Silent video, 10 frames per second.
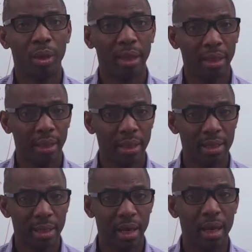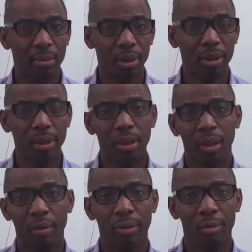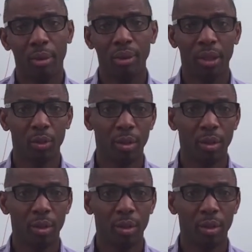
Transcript: in the entire body of the project,